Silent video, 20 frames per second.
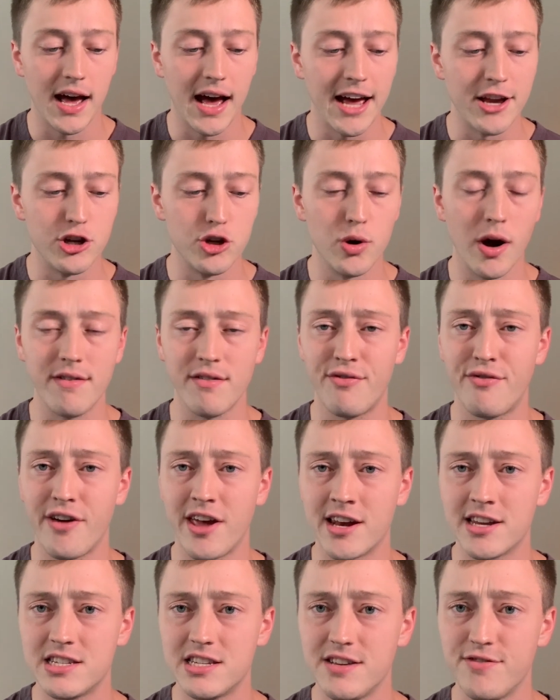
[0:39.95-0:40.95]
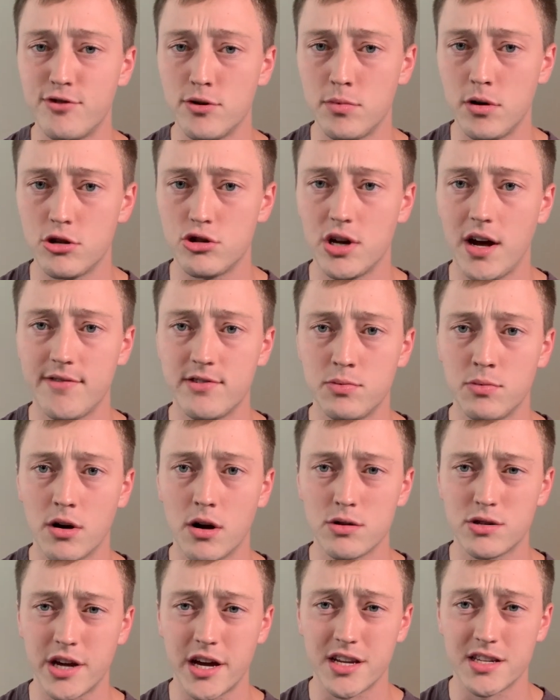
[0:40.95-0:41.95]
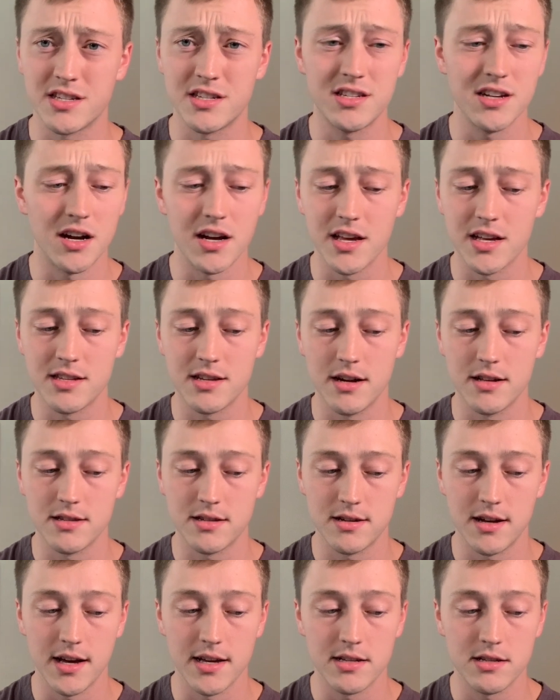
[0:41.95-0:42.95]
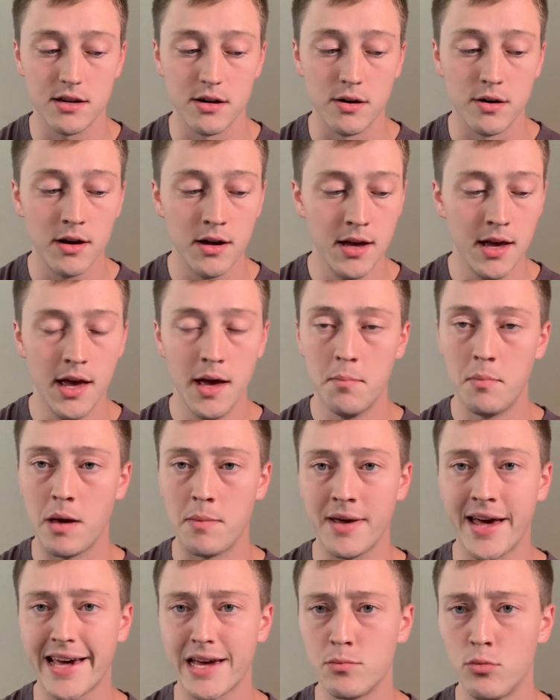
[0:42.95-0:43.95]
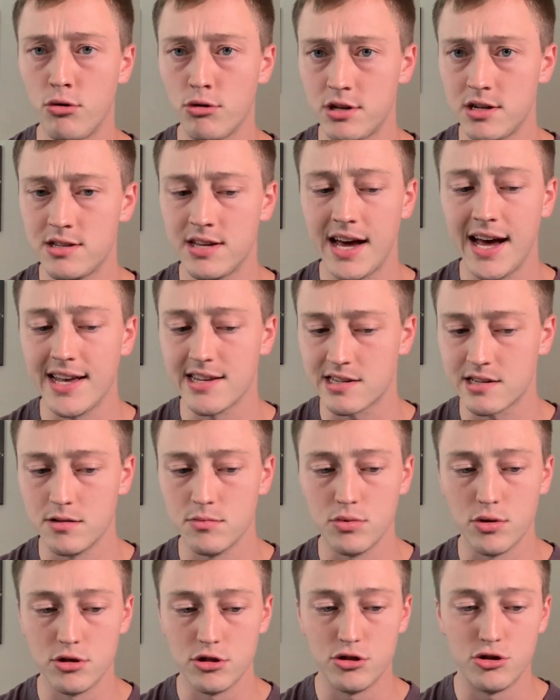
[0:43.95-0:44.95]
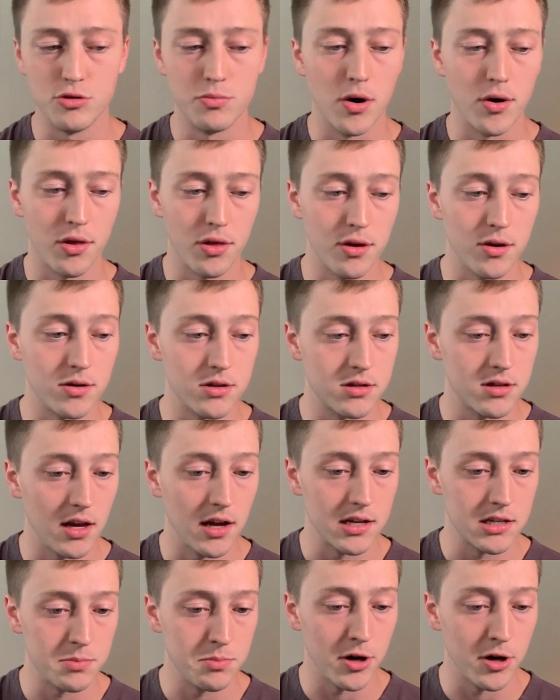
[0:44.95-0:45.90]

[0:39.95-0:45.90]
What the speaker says: I do have a fantasy football draft tomorrow, so I got to study a ton tonight. So maybe I can multitask and do both of those things.